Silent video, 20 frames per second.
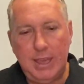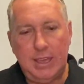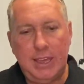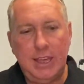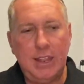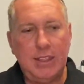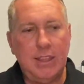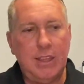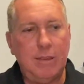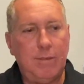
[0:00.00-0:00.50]

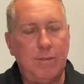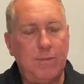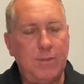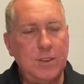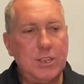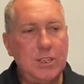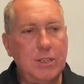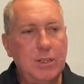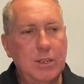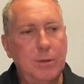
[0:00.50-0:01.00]
get out there if you're
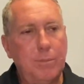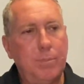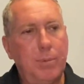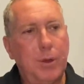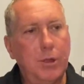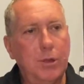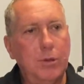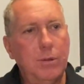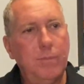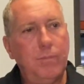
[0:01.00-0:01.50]
fishing in a
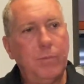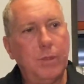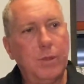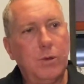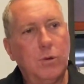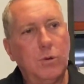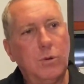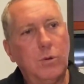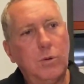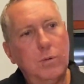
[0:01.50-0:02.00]
boat
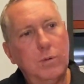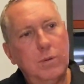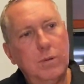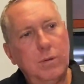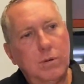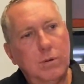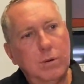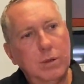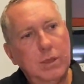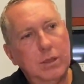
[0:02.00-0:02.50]
or
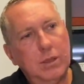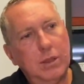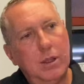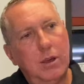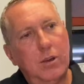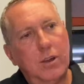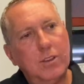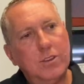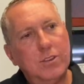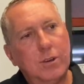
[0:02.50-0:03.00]
you got
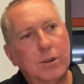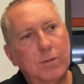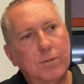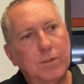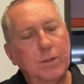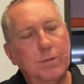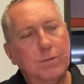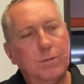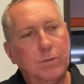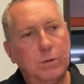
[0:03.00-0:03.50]
high tide
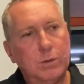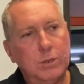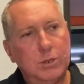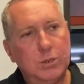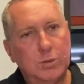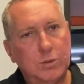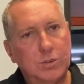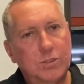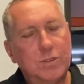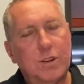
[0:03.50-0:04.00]
from the
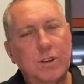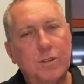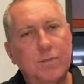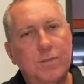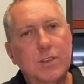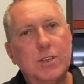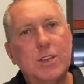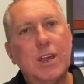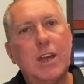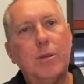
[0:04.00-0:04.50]
foreshore. Try to
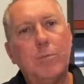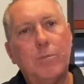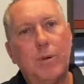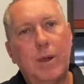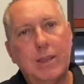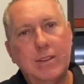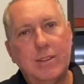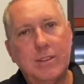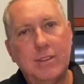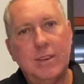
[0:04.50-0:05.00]
fish
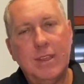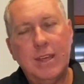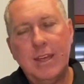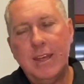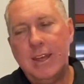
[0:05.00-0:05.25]
unweighted.